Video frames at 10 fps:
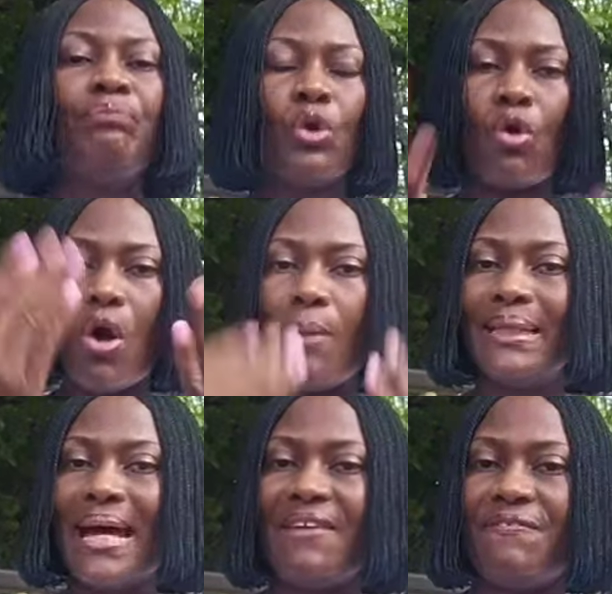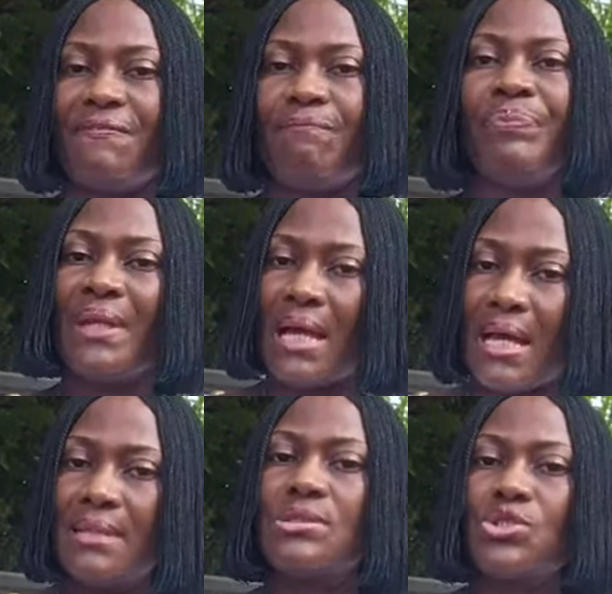to come live
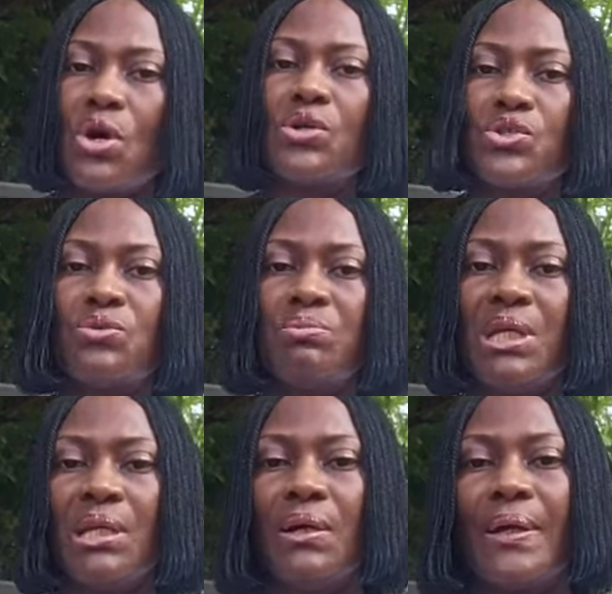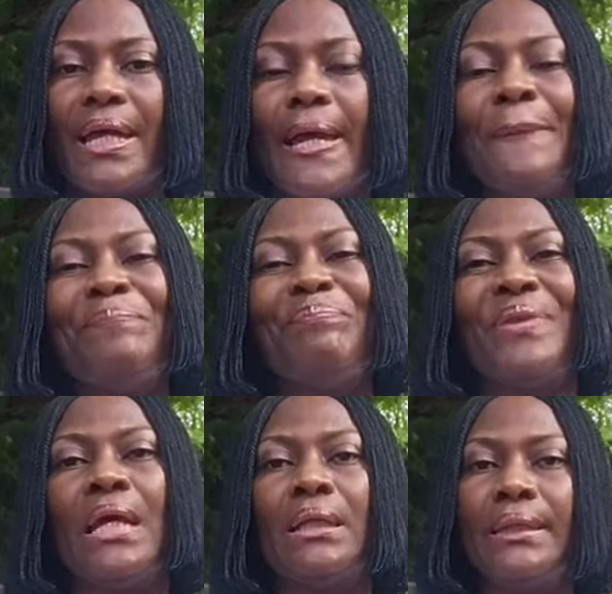and talk to me. Okay,
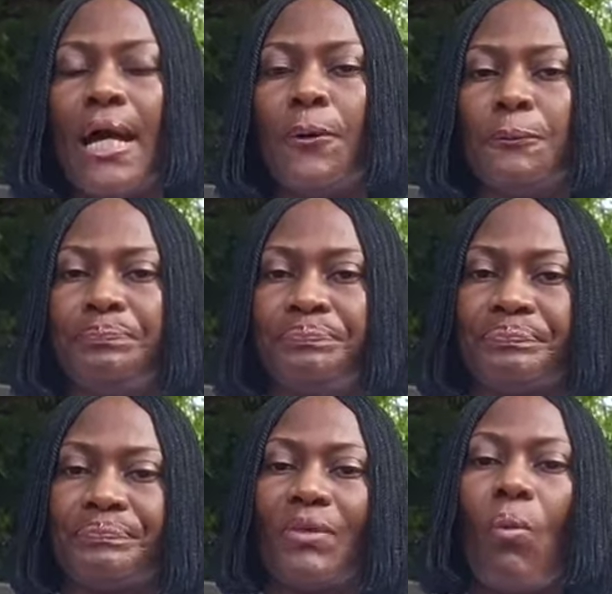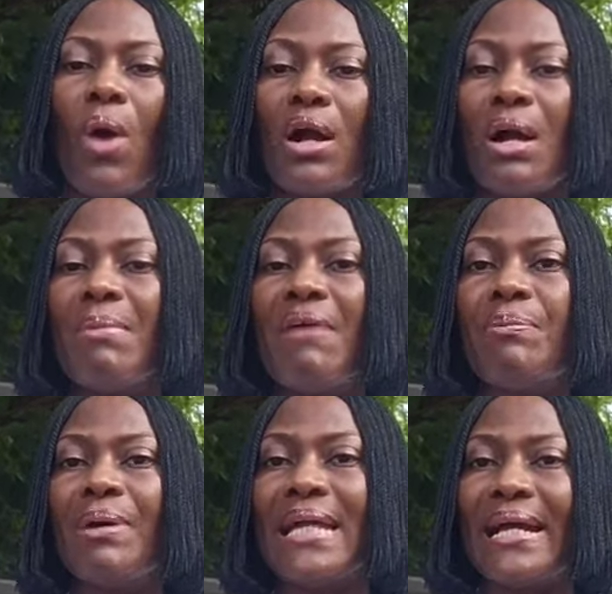now welcome
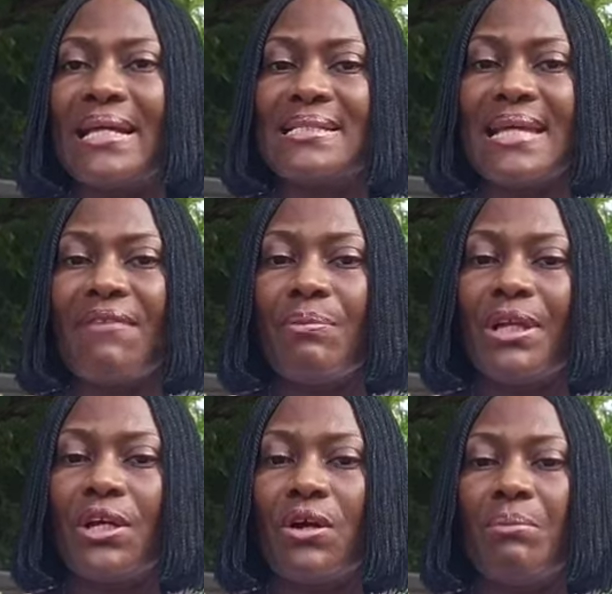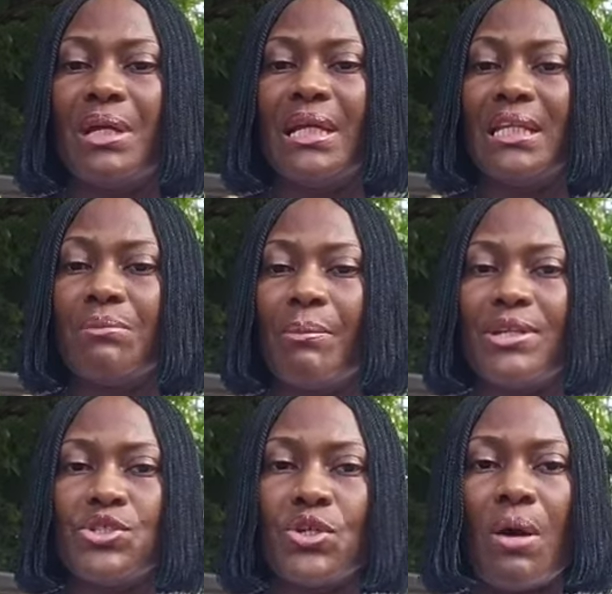everybody. I can see everybody coming in. The
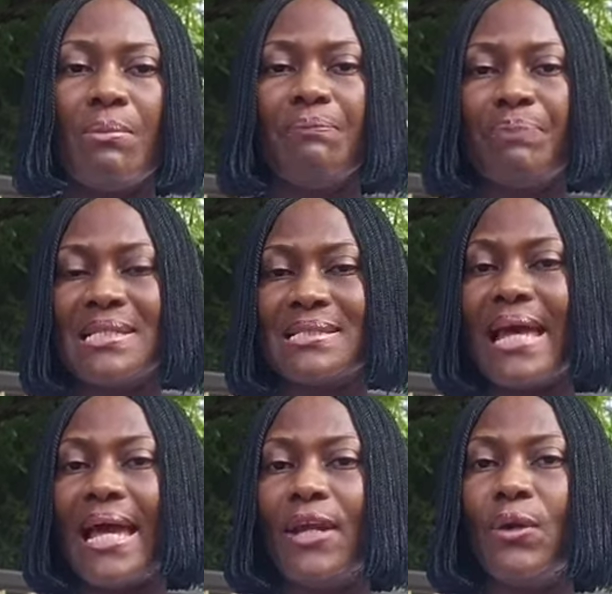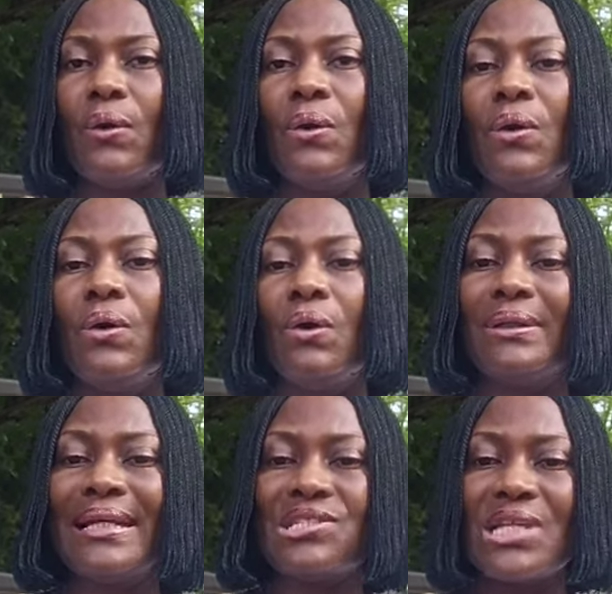moment you come in, please say hello
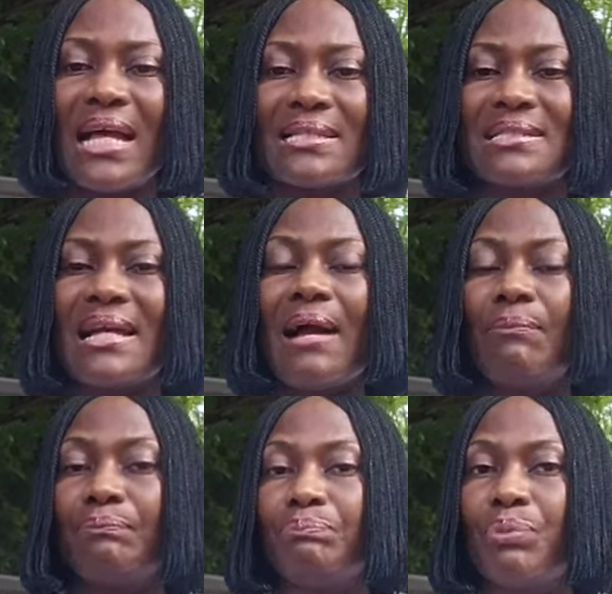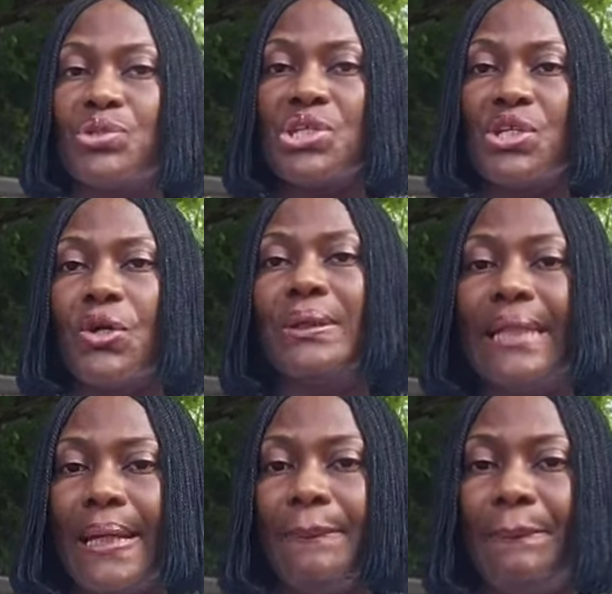on the chat. I'm putting your
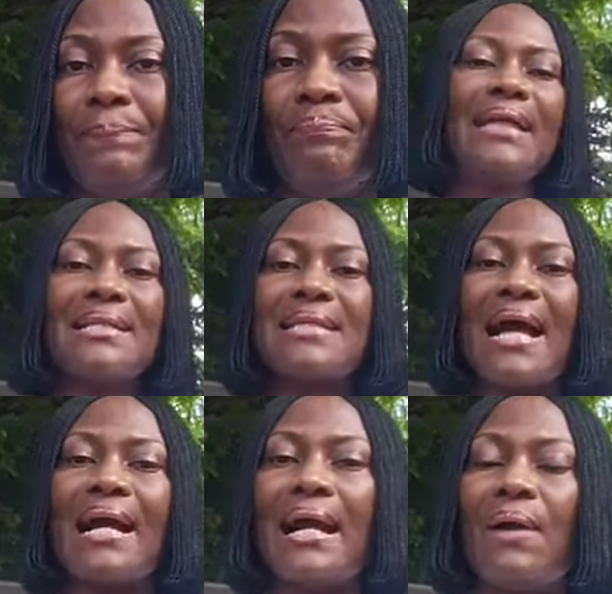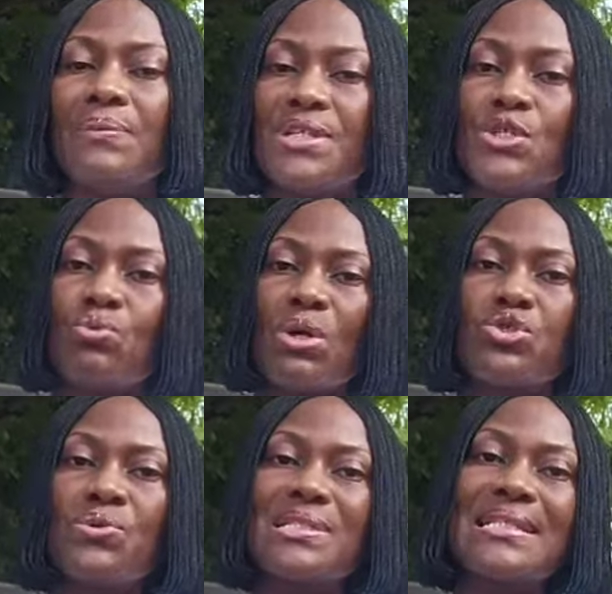name. That account is
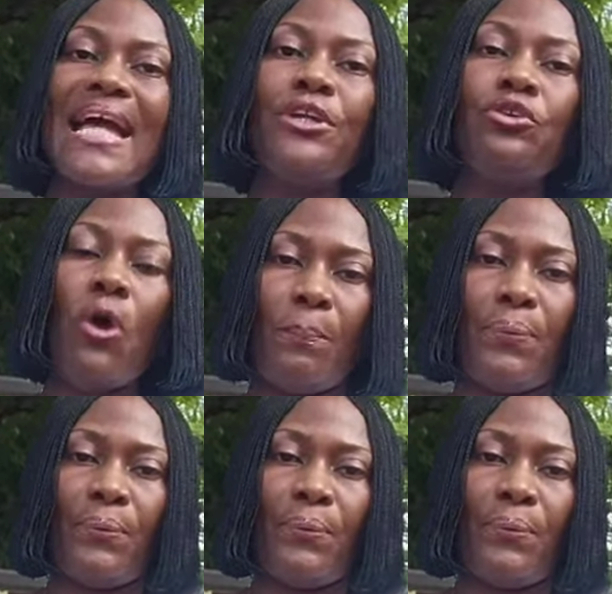what you sign up,